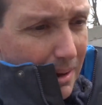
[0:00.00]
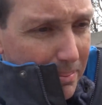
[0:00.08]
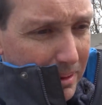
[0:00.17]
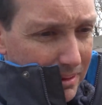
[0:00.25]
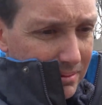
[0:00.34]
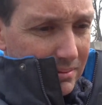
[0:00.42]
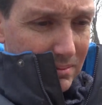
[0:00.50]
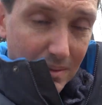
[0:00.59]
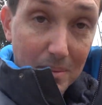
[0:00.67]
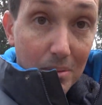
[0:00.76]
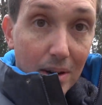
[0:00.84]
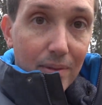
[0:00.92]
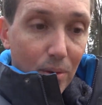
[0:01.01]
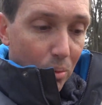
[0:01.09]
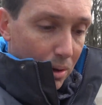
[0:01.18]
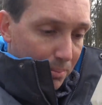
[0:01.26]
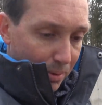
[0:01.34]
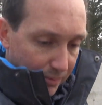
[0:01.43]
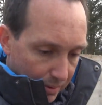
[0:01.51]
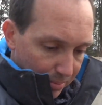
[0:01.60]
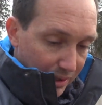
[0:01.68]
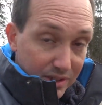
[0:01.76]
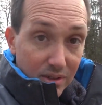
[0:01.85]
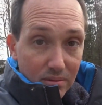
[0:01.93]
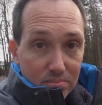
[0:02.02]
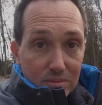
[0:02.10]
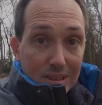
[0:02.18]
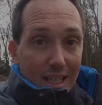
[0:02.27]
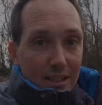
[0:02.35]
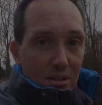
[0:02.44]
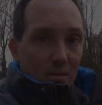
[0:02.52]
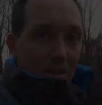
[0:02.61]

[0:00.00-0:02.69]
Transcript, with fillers: up, and we'll be ready for waterproofing pretty soon. Stay tuned.